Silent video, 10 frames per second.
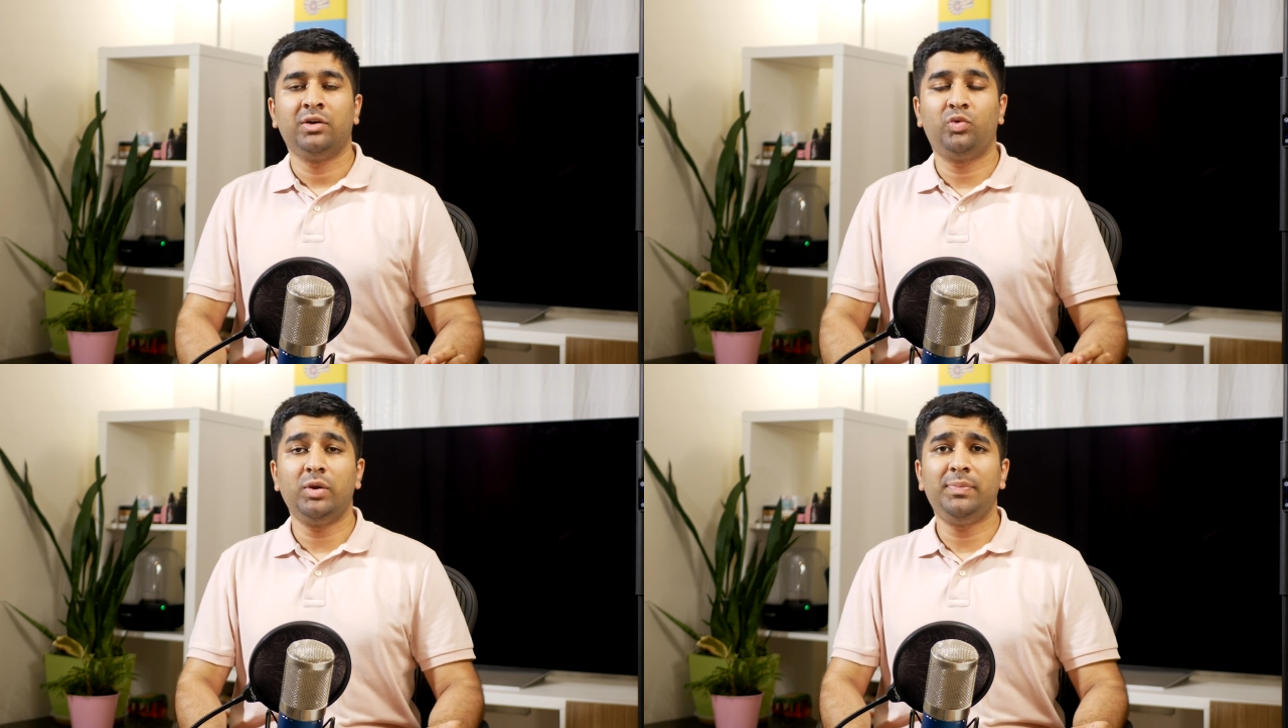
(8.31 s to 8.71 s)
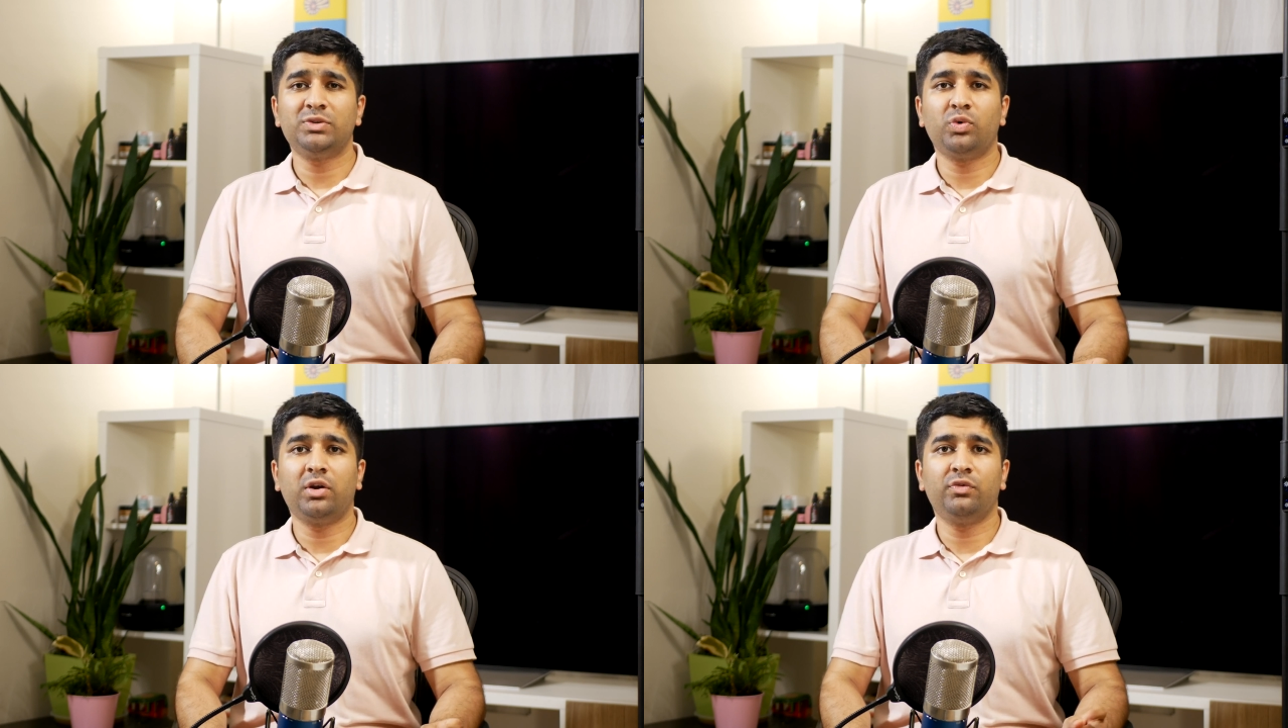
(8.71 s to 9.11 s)
Drip
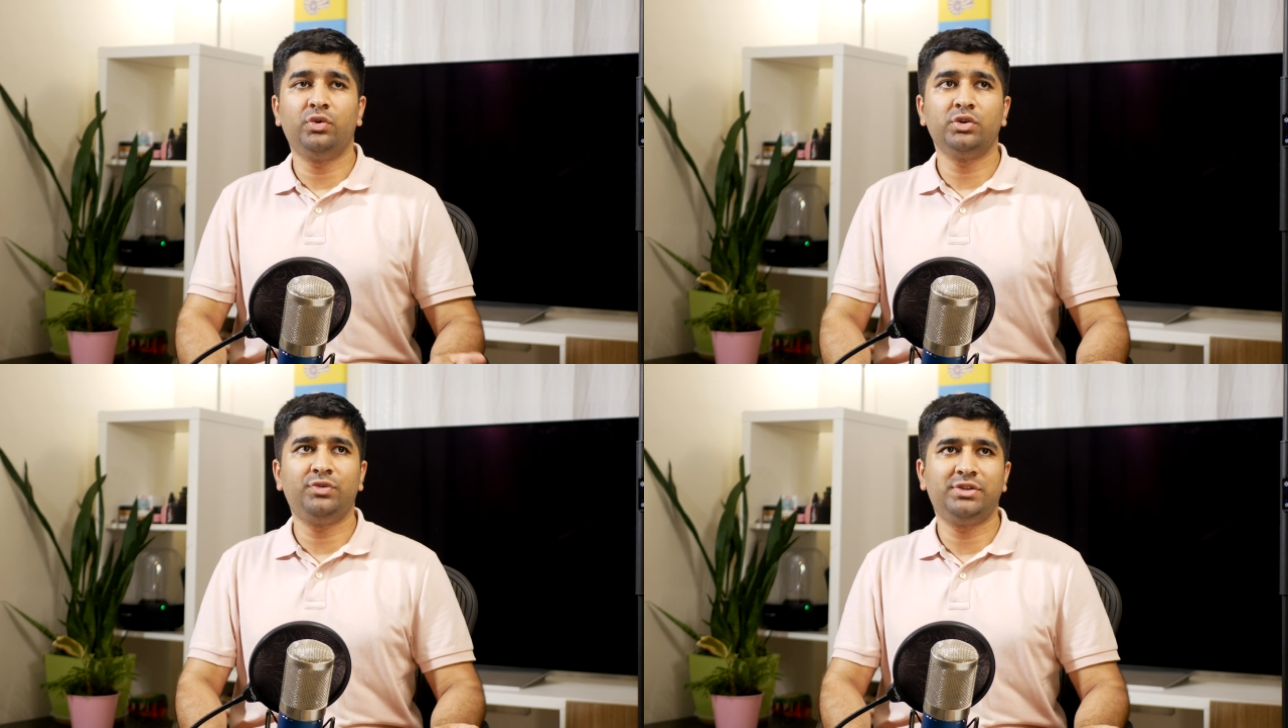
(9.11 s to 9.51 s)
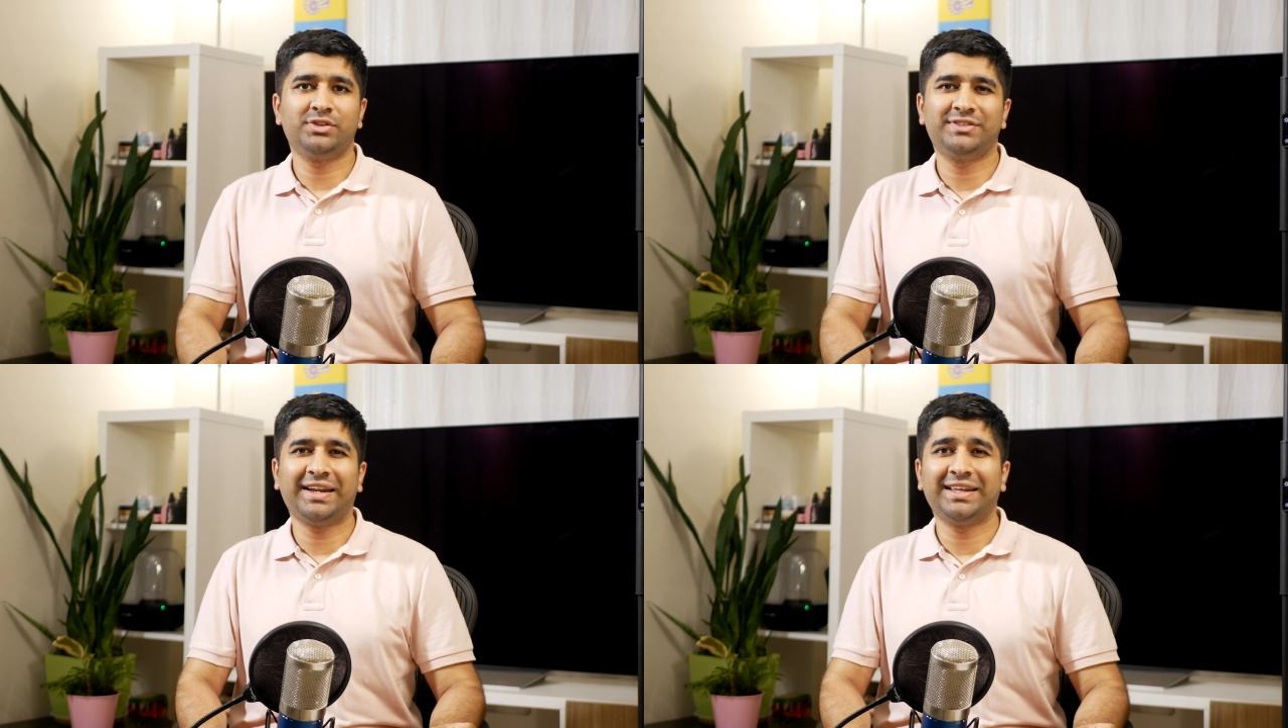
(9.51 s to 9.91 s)
is one of those
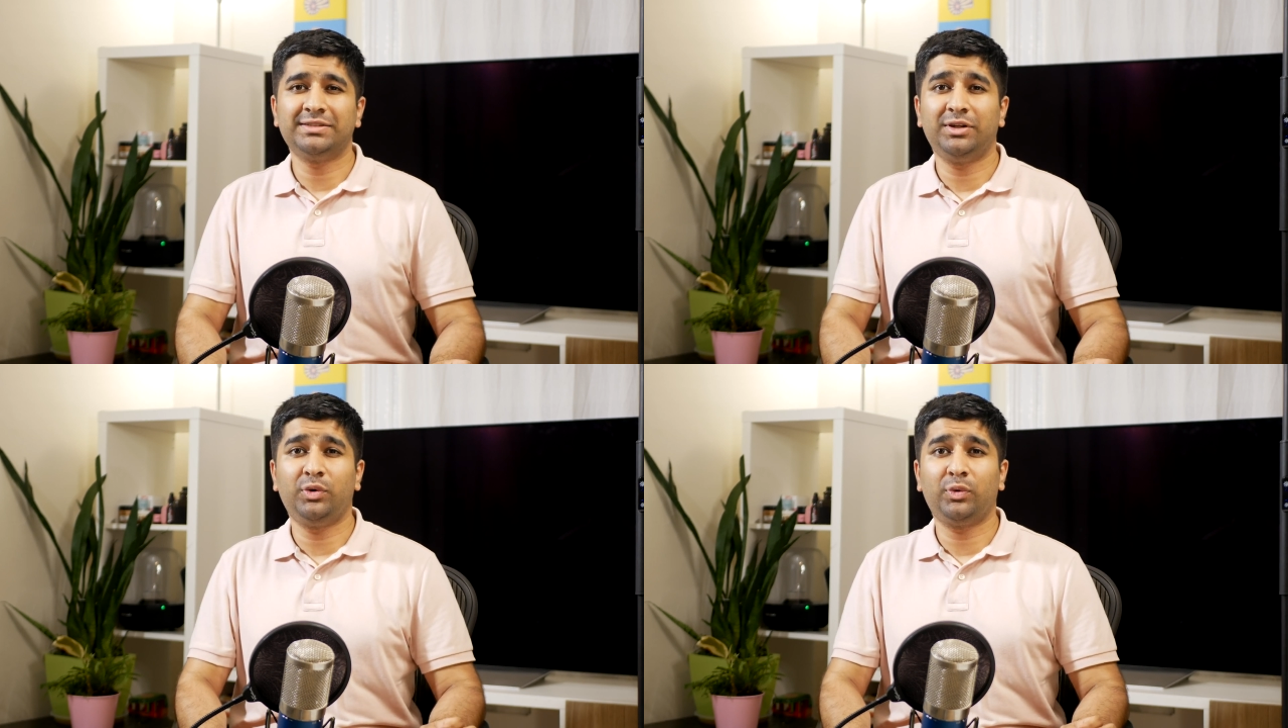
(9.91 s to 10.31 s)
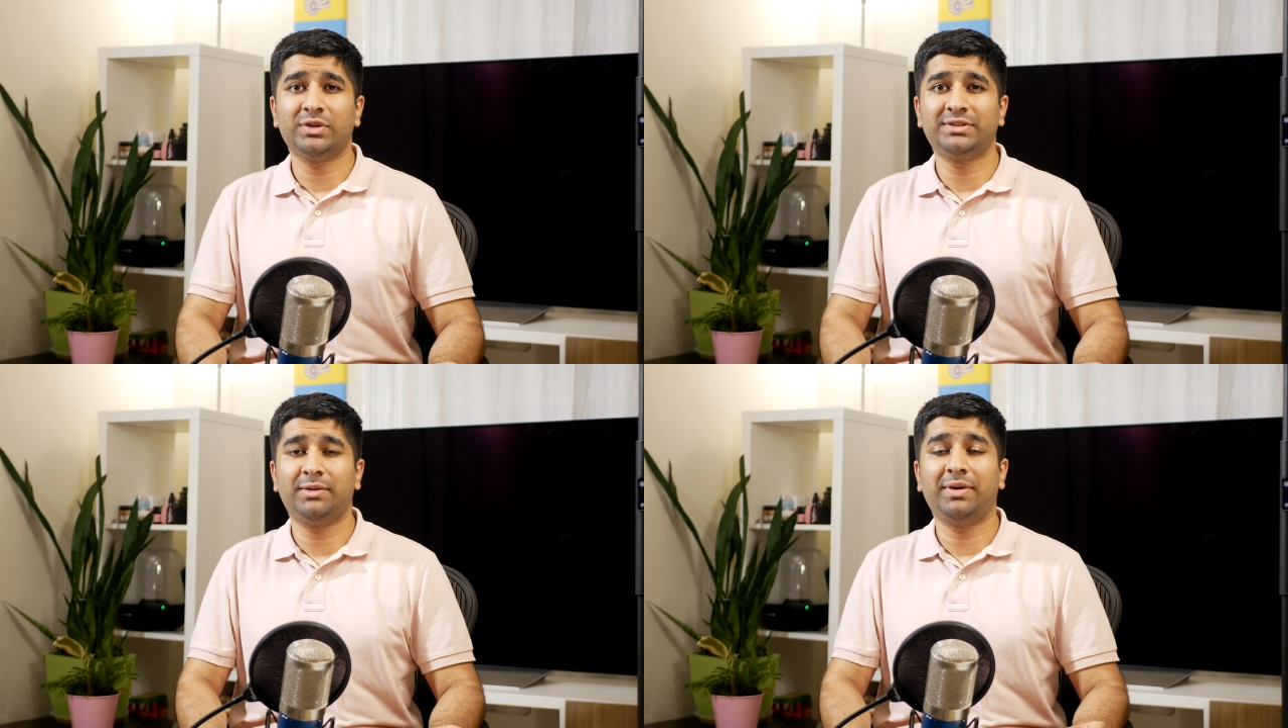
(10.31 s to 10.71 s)
features that has been requested